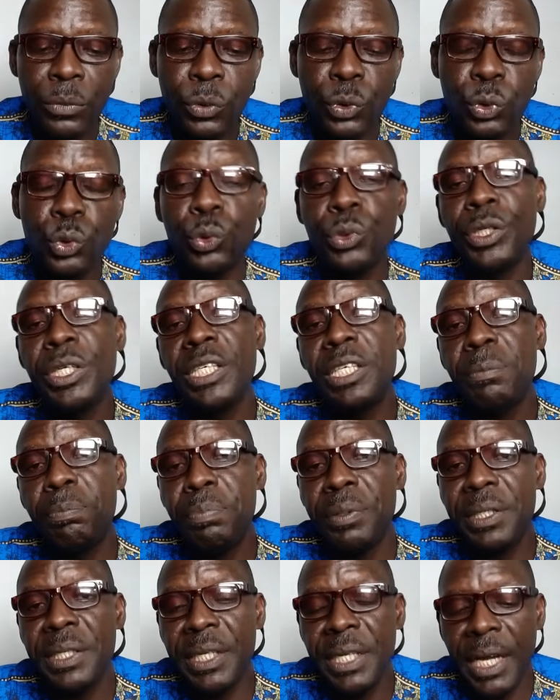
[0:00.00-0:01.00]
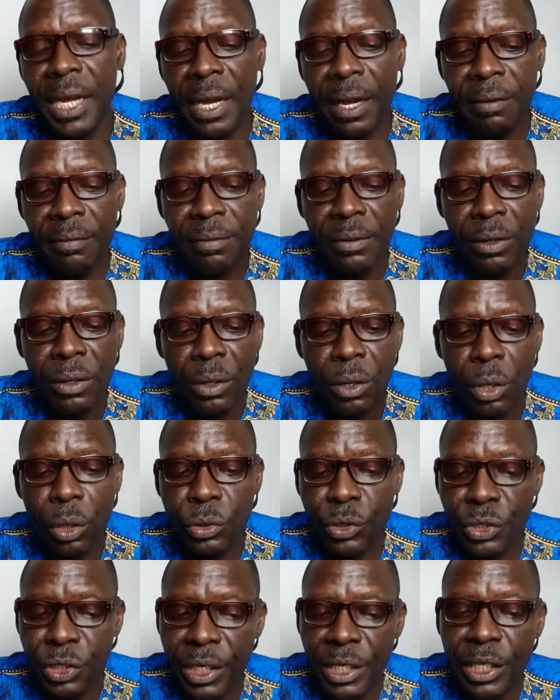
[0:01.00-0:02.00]
to read the PDF on
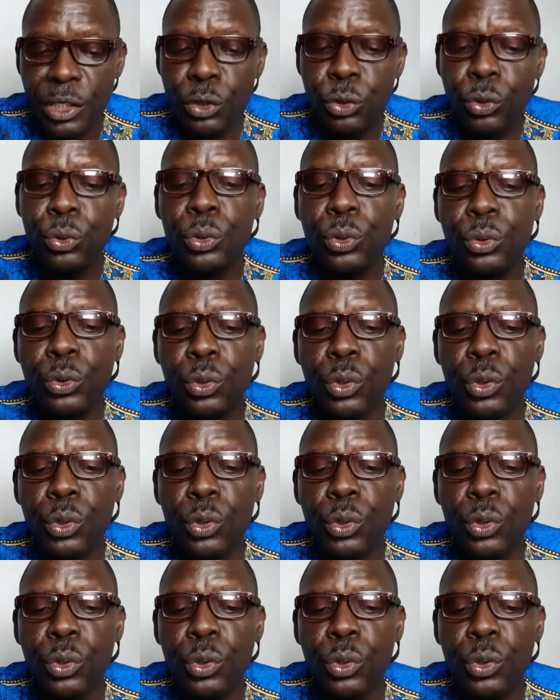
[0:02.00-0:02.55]
GNS202